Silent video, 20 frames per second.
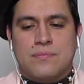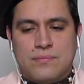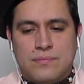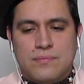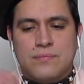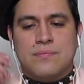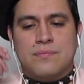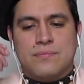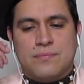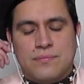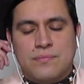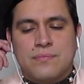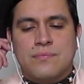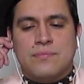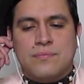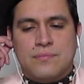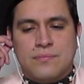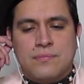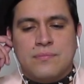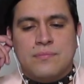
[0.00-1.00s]

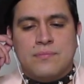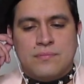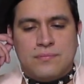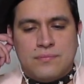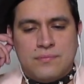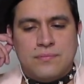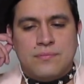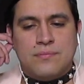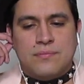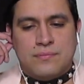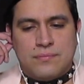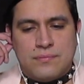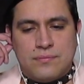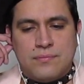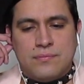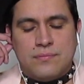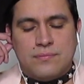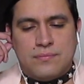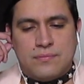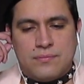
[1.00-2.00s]

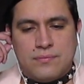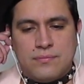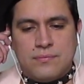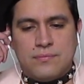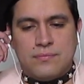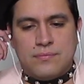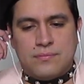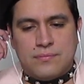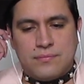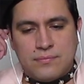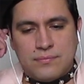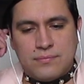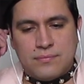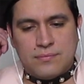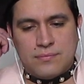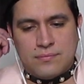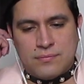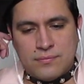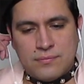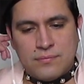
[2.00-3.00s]

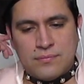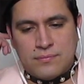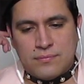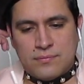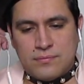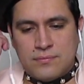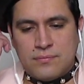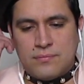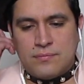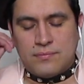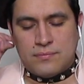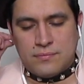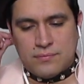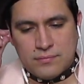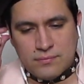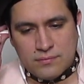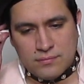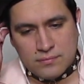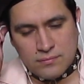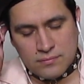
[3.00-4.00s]

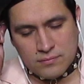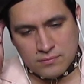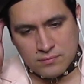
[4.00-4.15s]
Nothing is said.